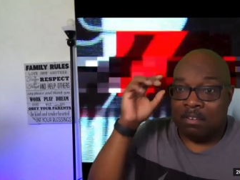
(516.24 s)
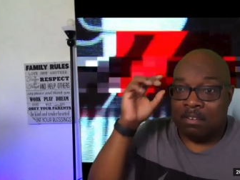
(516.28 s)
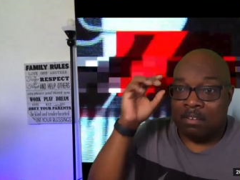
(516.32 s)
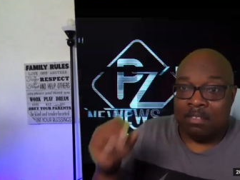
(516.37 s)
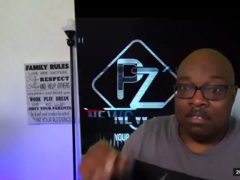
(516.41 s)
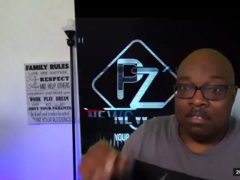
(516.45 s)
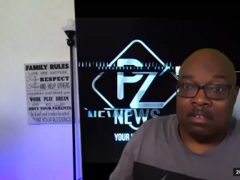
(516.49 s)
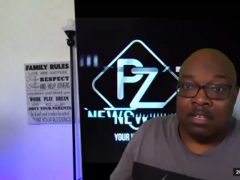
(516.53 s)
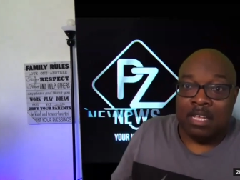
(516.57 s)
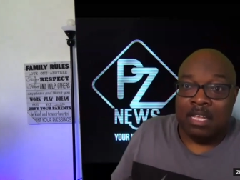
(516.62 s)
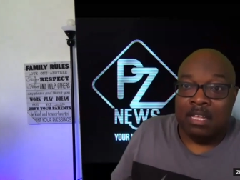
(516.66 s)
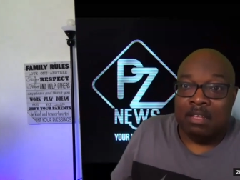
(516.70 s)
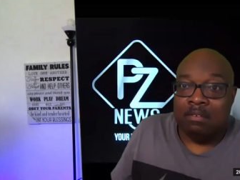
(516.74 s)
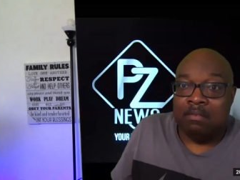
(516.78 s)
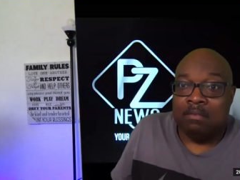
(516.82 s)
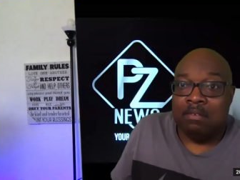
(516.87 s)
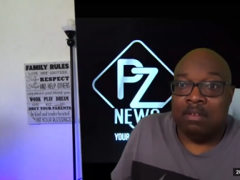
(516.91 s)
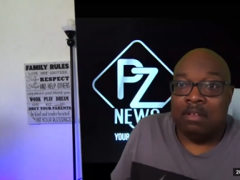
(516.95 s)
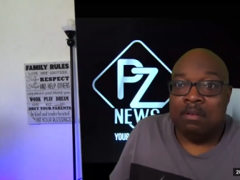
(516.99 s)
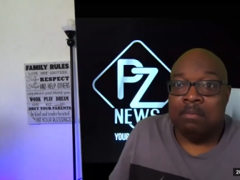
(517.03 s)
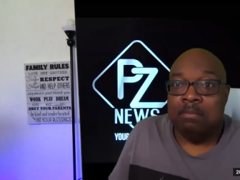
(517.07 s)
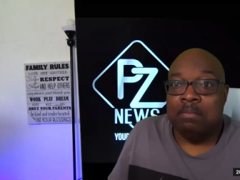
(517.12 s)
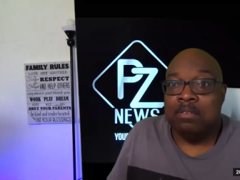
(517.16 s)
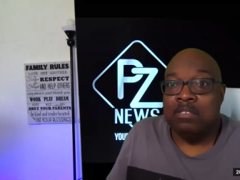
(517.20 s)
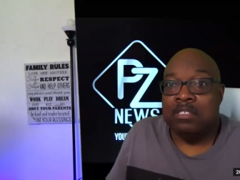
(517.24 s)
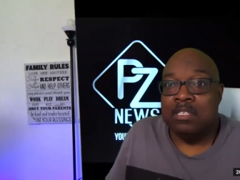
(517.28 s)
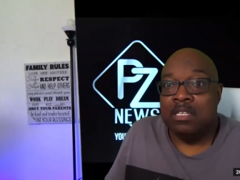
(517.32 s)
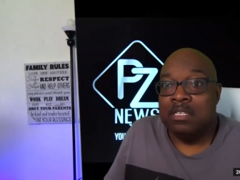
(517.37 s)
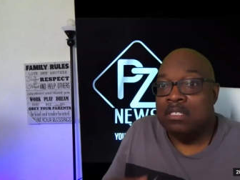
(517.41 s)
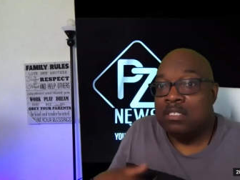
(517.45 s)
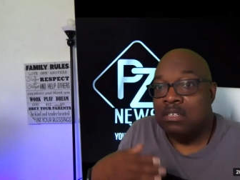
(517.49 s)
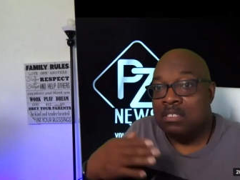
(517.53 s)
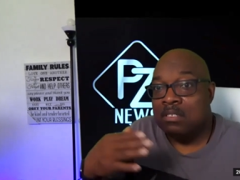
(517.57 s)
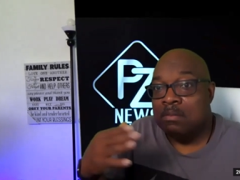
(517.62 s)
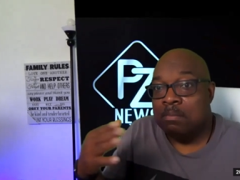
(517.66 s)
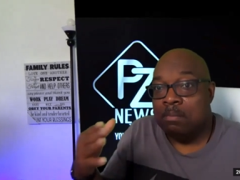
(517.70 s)
So He He sent
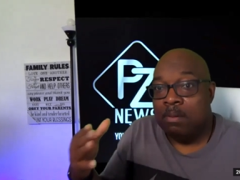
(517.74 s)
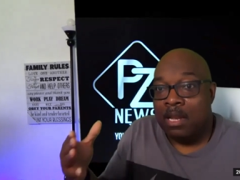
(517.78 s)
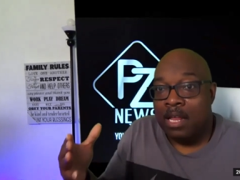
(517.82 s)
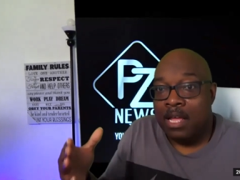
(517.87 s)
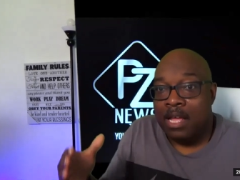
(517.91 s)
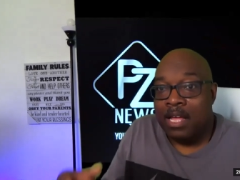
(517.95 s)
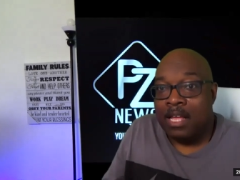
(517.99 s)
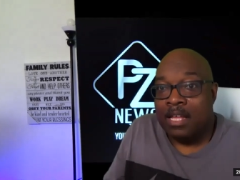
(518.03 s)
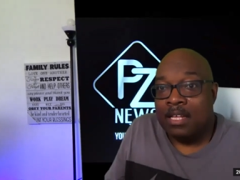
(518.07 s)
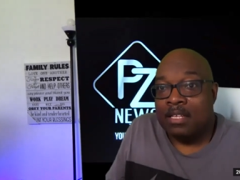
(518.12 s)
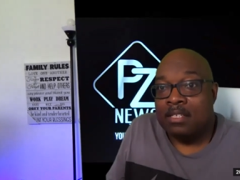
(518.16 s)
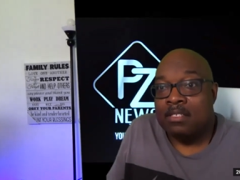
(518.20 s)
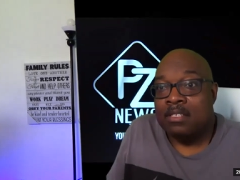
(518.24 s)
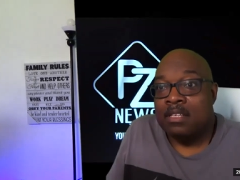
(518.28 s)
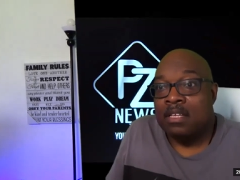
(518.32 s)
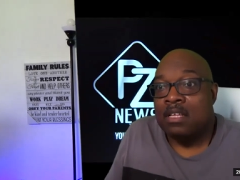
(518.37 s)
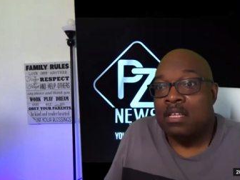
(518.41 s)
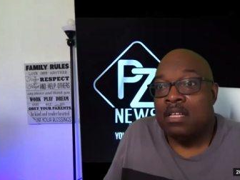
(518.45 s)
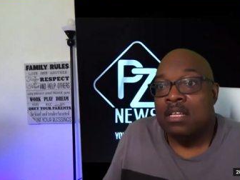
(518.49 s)
those plagues